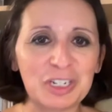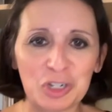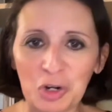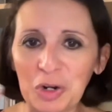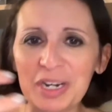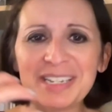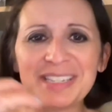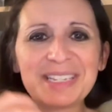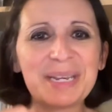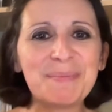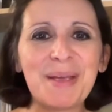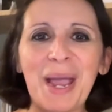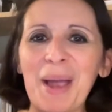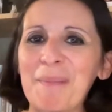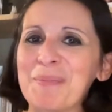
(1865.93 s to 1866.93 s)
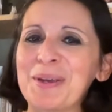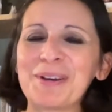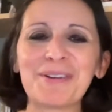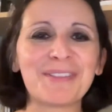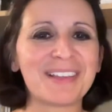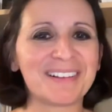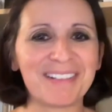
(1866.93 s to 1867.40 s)
attorneys seem
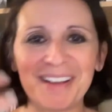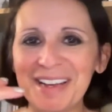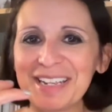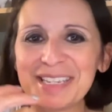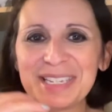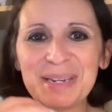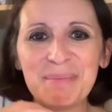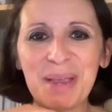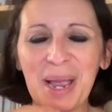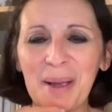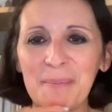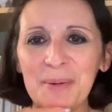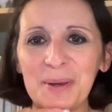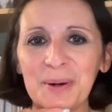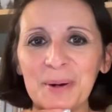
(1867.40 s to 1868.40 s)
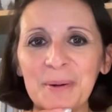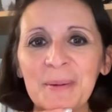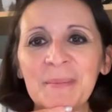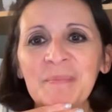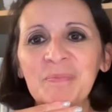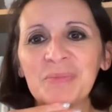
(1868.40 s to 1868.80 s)
happier, the clients seem happier.